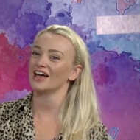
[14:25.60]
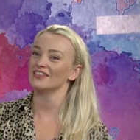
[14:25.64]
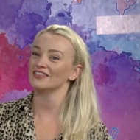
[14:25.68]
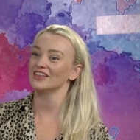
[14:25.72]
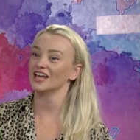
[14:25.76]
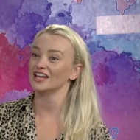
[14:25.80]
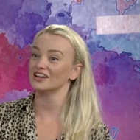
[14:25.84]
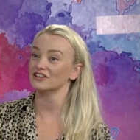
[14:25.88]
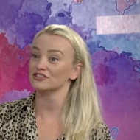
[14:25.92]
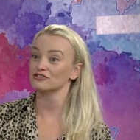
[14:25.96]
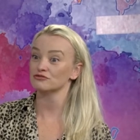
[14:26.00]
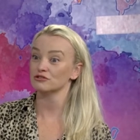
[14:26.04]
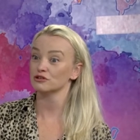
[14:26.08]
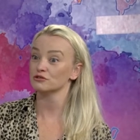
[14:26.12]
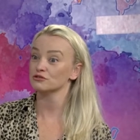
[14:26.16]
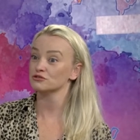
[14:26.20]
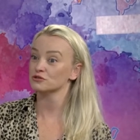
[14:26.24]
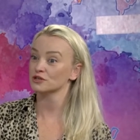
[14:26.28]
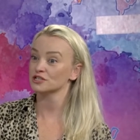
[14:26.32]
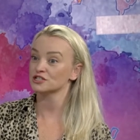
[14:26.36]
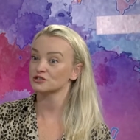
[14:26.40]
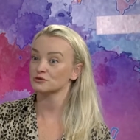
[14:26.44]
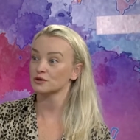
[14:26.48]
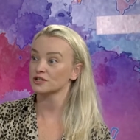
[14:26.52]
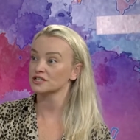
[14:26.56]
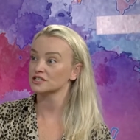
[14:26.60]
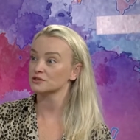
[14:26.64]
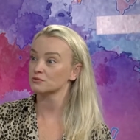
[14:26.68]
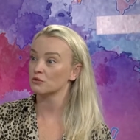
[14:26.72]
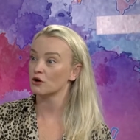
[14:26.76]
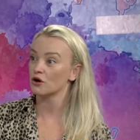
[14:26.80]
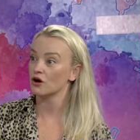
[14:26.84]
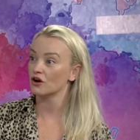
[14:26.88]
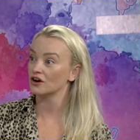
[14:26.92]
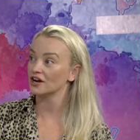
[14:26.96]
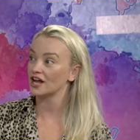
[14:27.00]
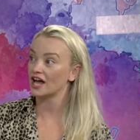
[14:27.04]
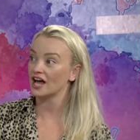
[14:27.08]
then through
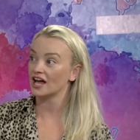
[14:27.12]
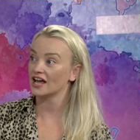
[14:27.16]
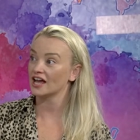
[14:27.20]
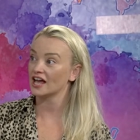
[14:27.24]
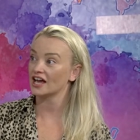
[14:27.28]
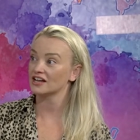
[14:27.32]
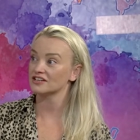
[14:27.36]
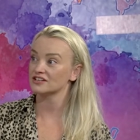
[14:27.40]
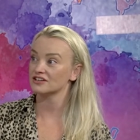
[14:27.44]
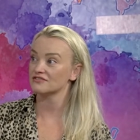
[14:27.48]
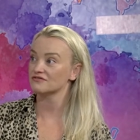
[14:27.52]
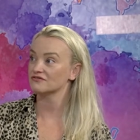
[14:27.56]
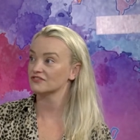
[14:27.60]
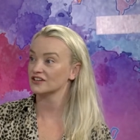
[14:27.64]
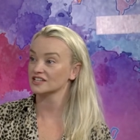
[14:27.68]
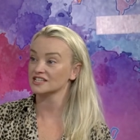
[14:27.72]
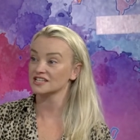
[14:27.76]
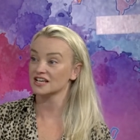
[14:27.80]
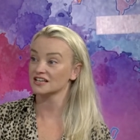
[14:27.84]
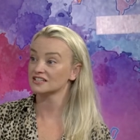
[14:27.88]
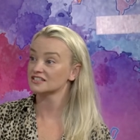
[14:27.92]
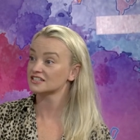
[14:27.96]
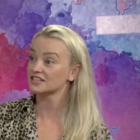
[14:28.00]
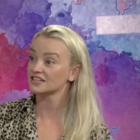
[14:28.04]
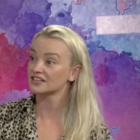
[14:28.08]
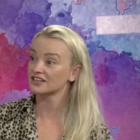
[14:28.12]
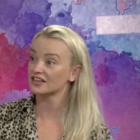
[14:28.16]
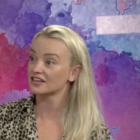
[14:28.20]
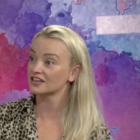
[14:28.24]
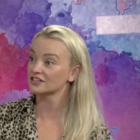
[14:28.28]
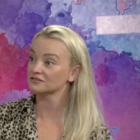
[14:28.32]
2021, I had a fantastic year.